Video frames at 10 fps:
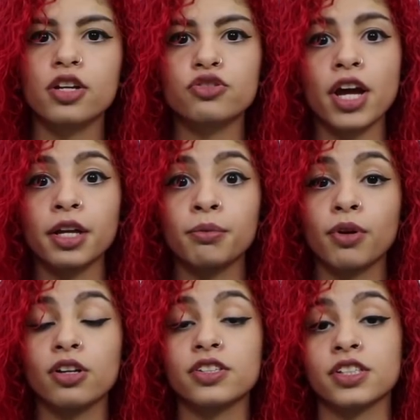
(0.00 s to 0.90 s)
Dragon
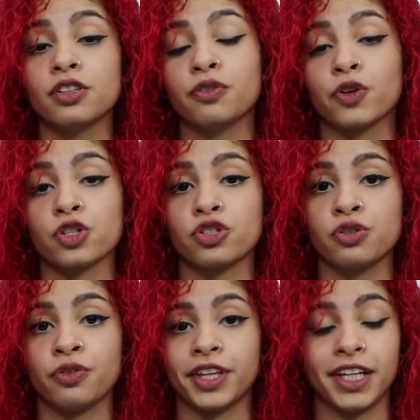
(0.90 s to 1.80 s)
Ball Xenoverse
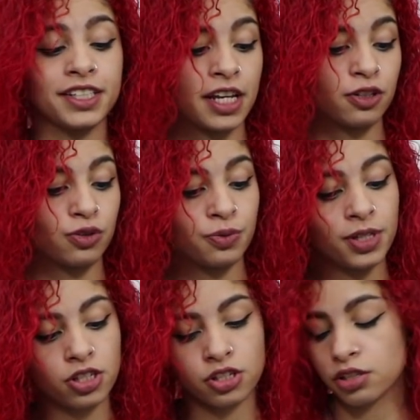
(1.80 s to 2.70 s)
2 for the Nintendo
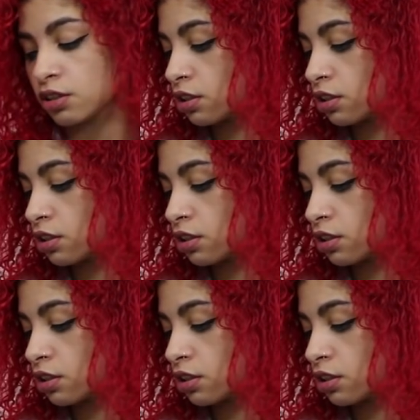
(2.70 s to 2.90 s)
Switch,